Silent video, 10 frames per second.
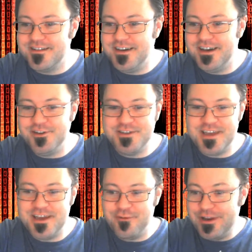and you
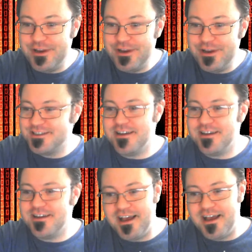say, read this,
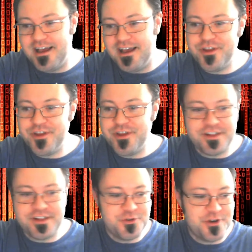I will definitely
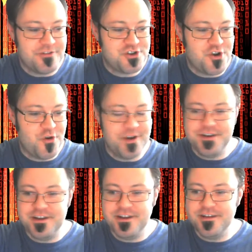do it on the show, and
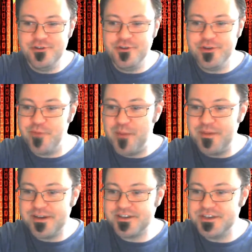you can pop
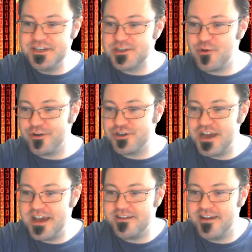into the Discord
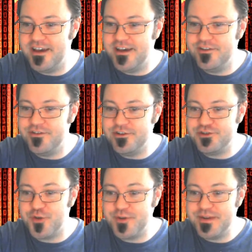chat and
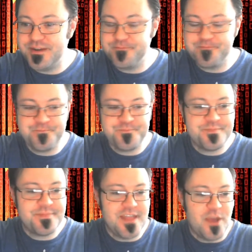join me,
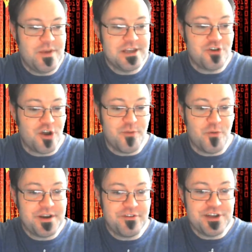and we can talk about
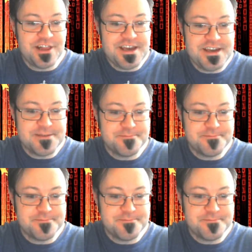whatever you like.